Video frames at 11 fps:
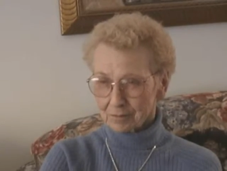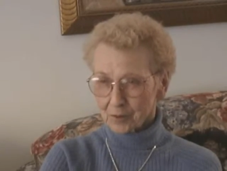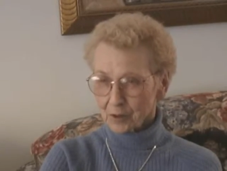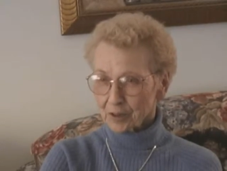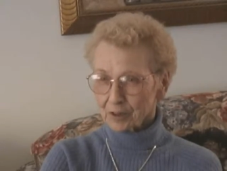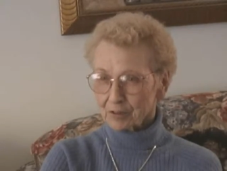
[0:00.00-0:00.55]

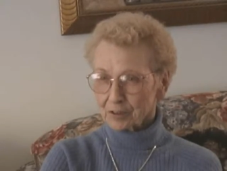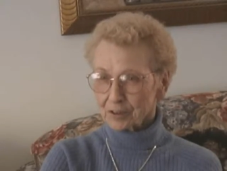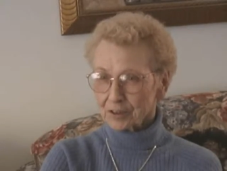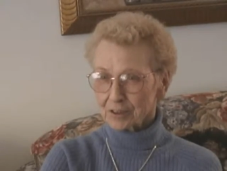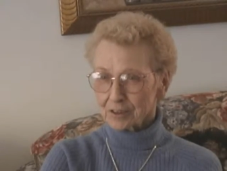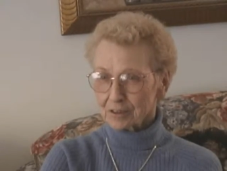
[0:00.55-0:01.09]
more
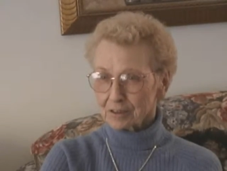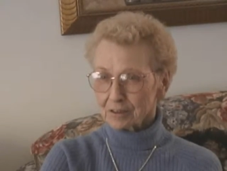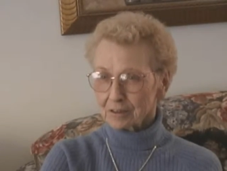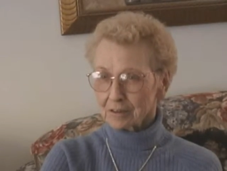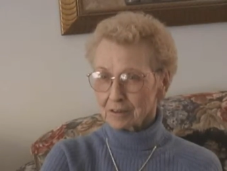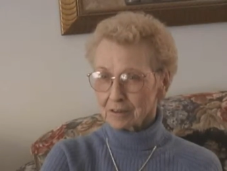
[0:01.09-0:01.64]
interested in
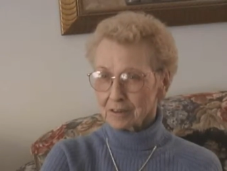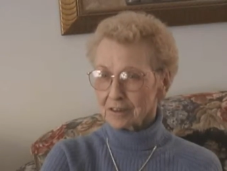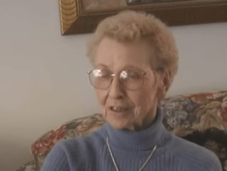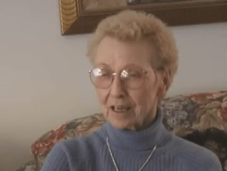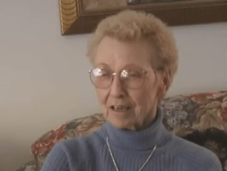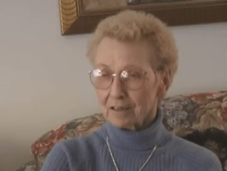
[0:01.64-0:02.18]

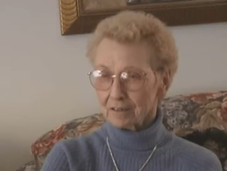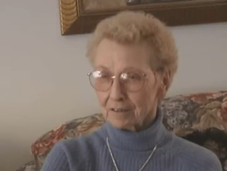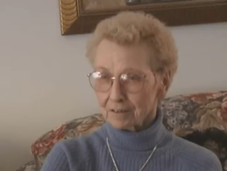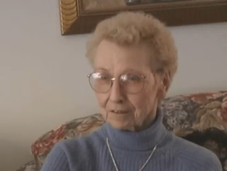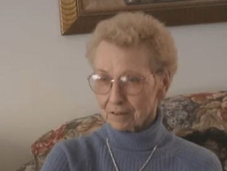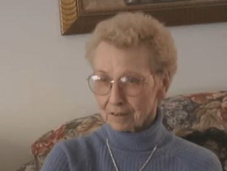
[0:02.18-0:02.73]
design
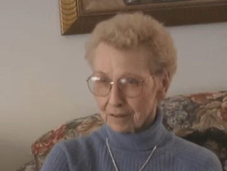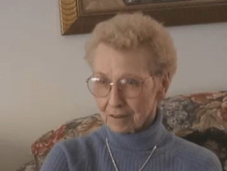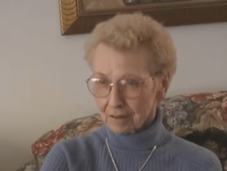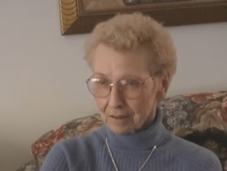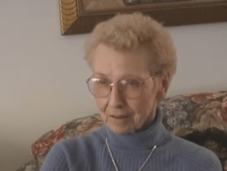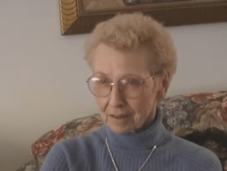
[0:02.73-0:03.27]
and
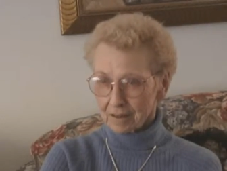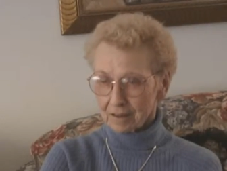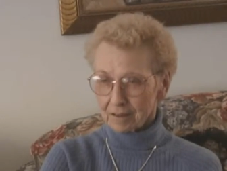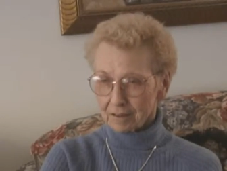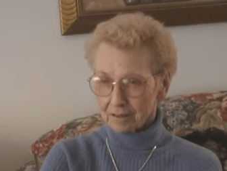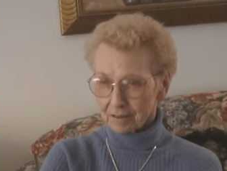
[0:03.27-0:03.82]

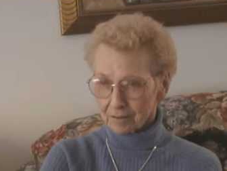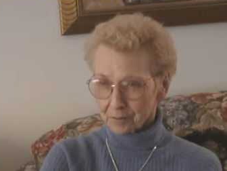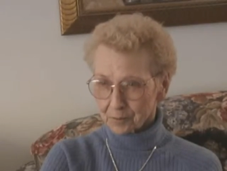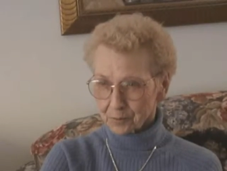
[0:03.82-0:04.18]
and uh,